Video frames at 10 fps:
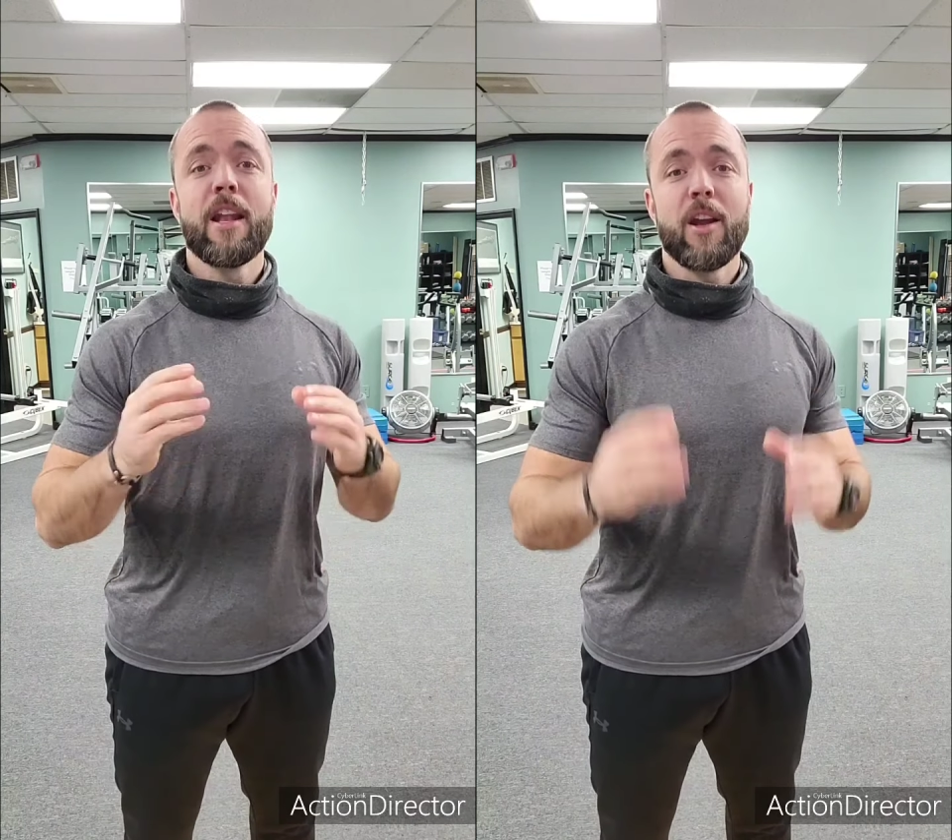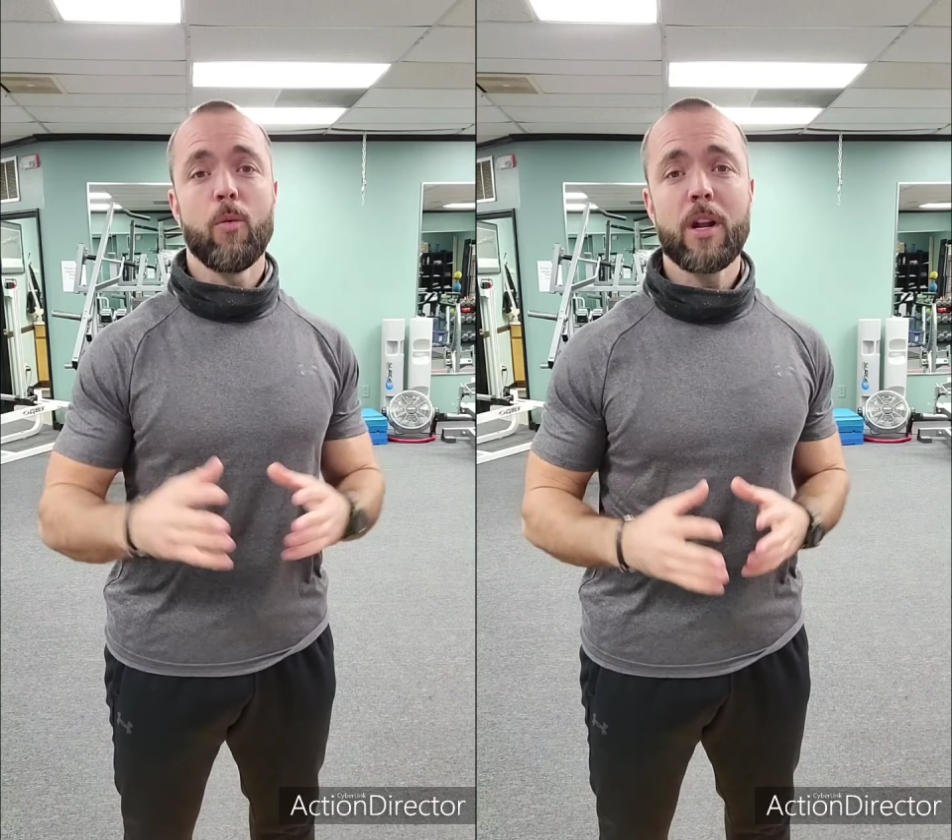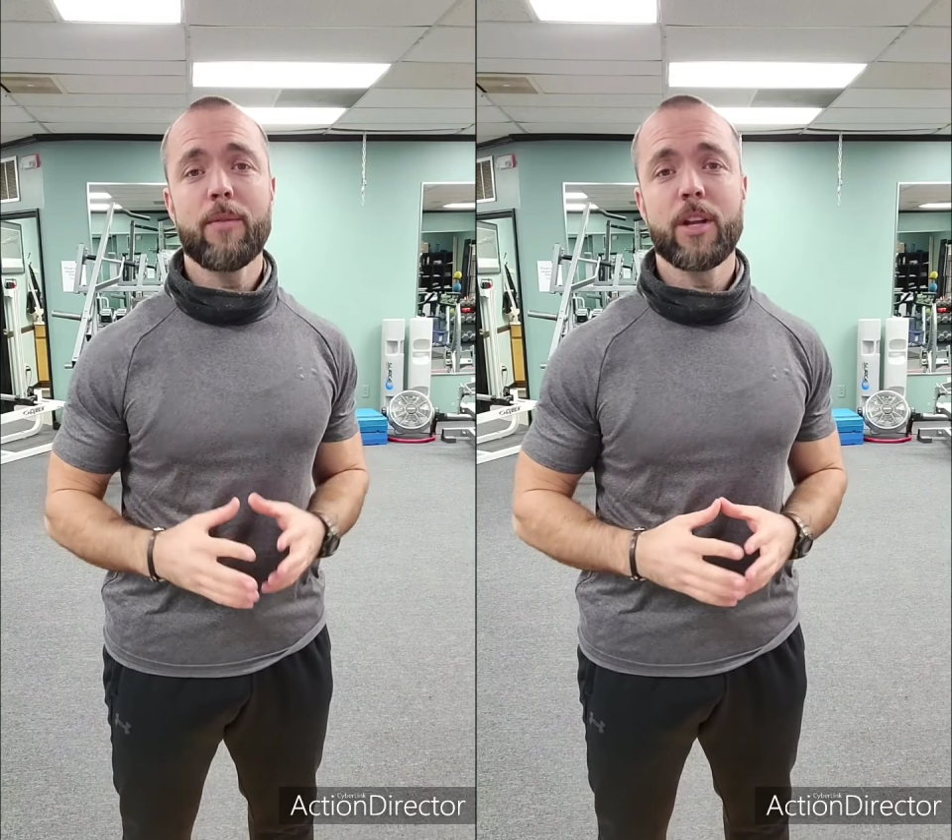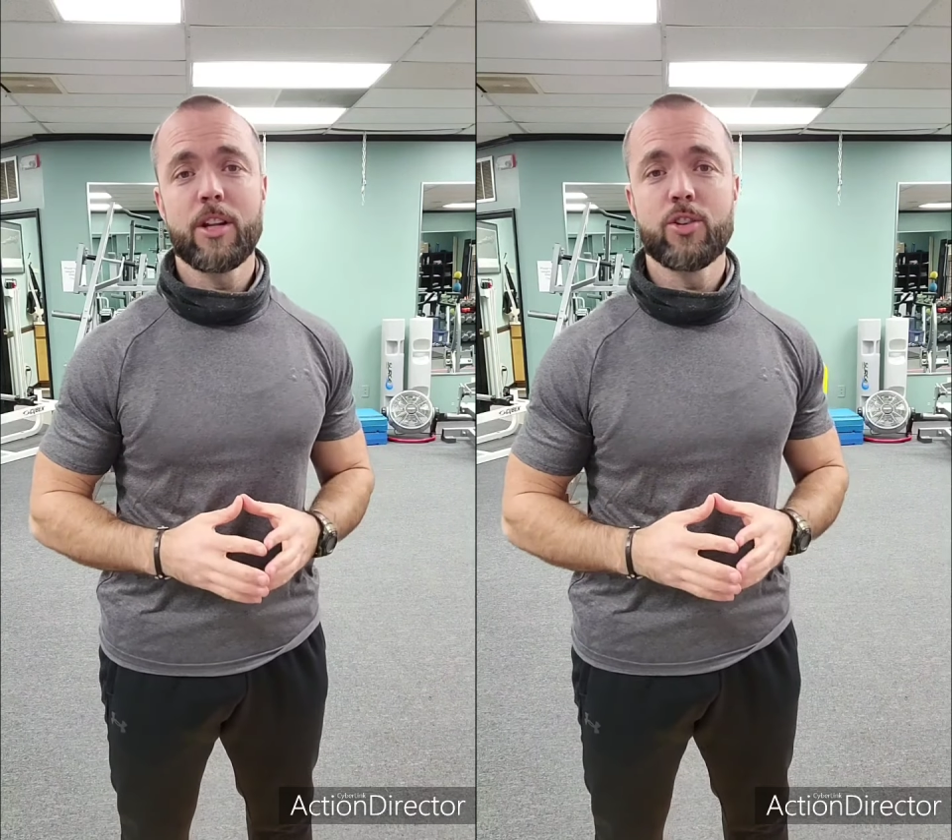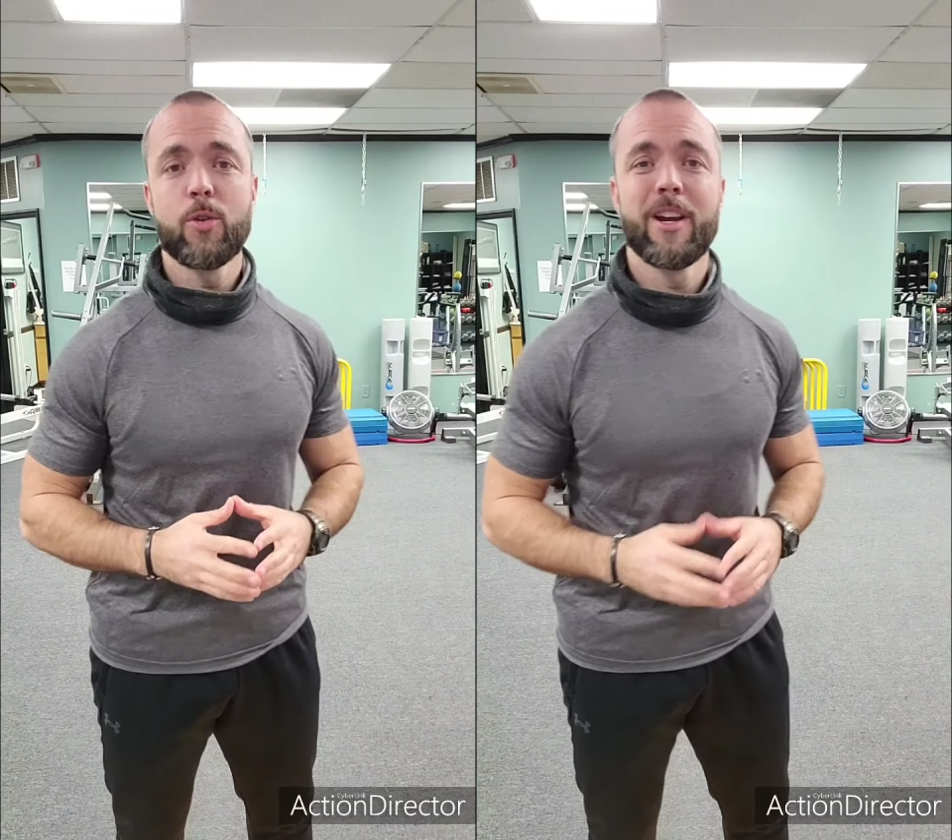Now, what I'm going
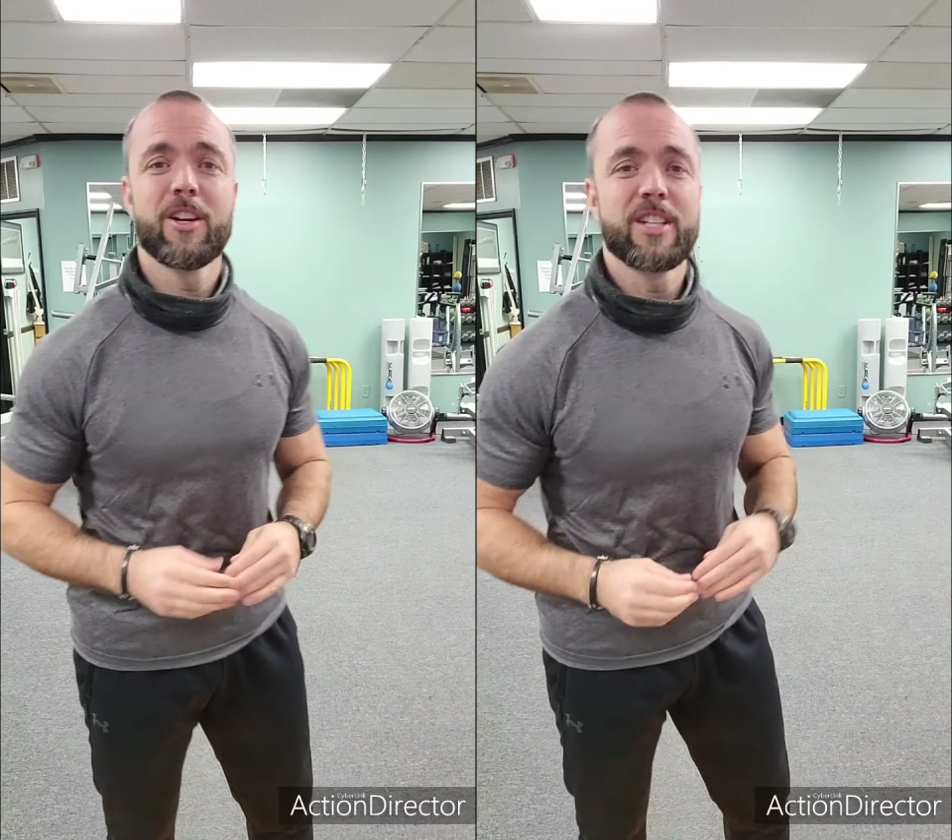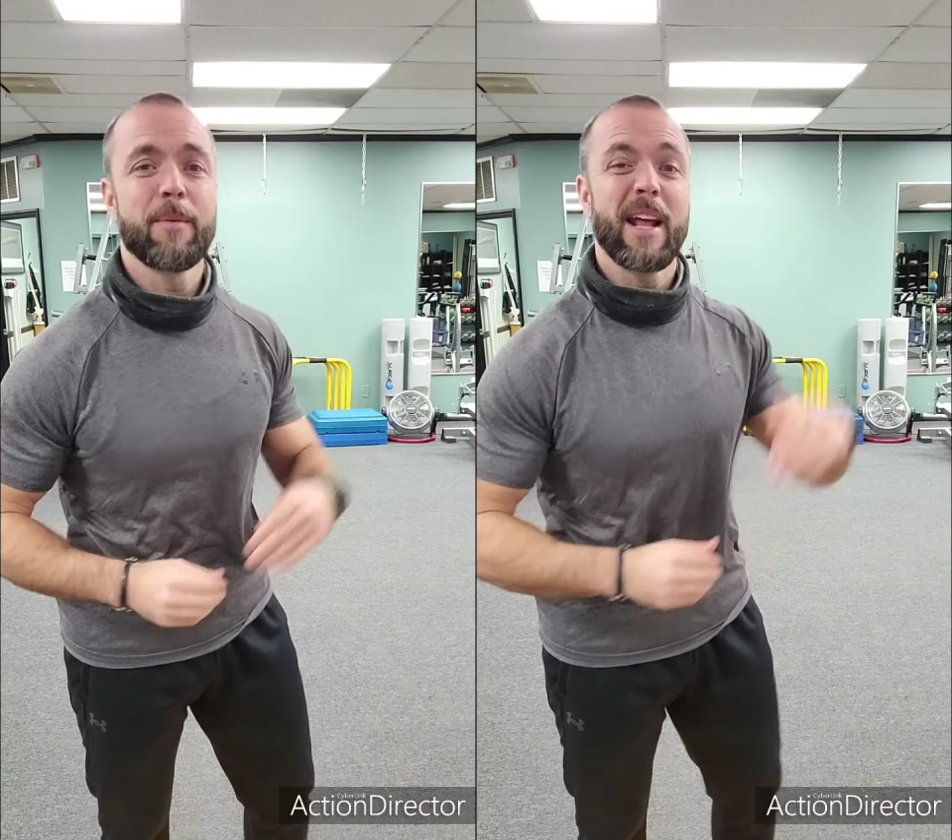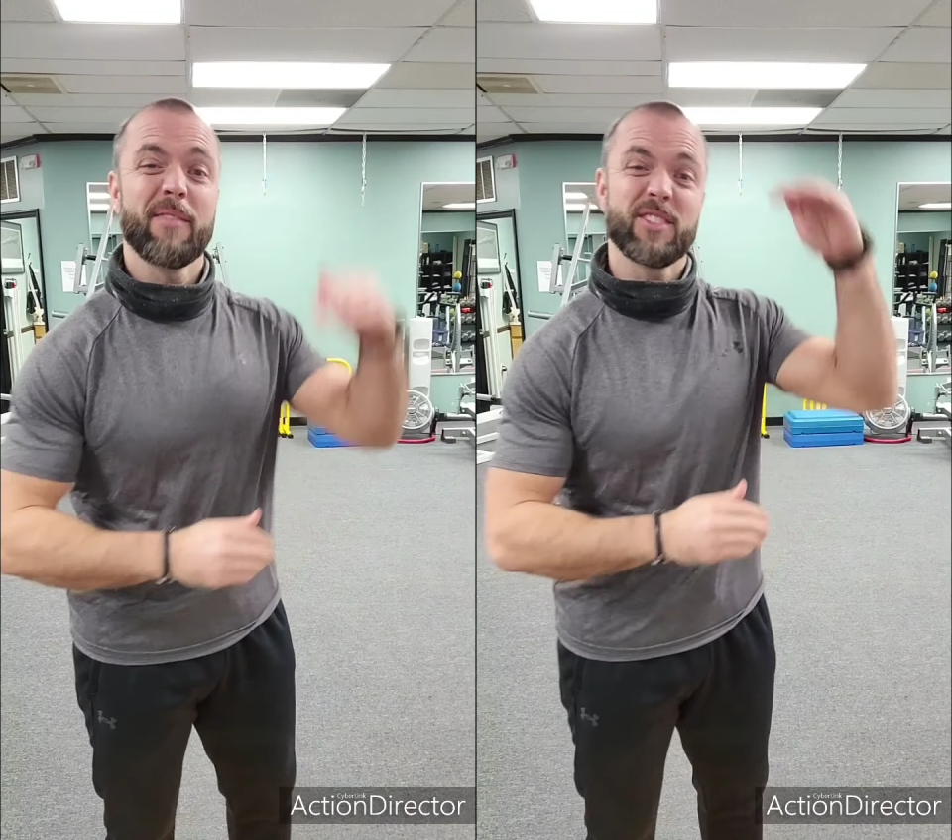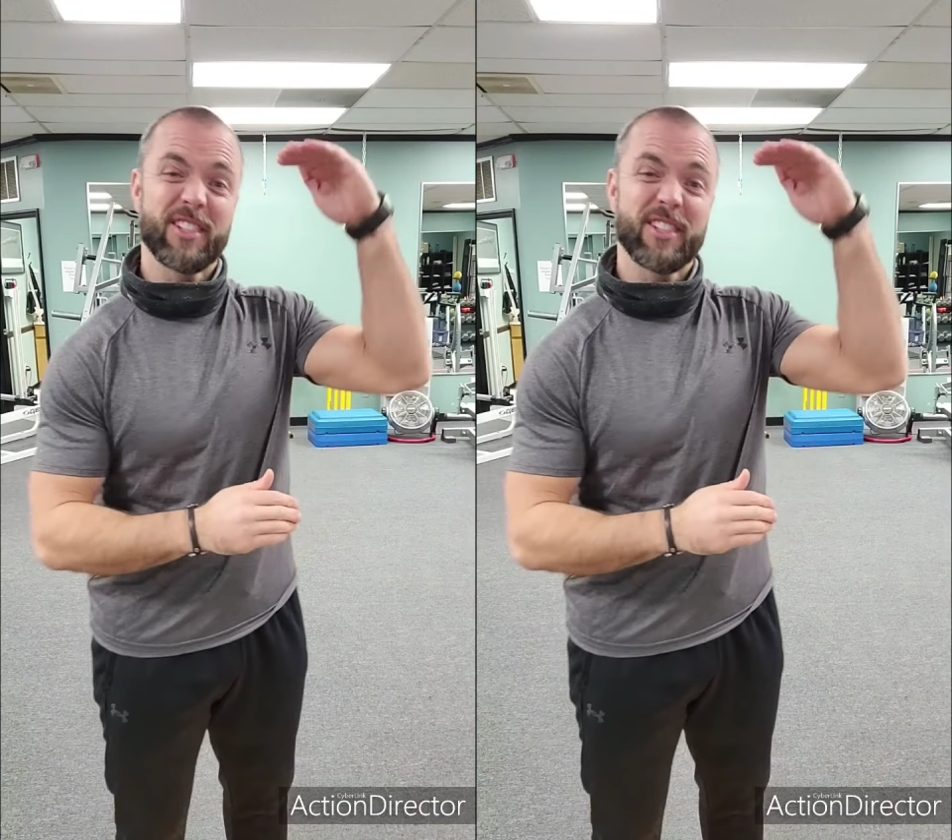to do here is I'm going to have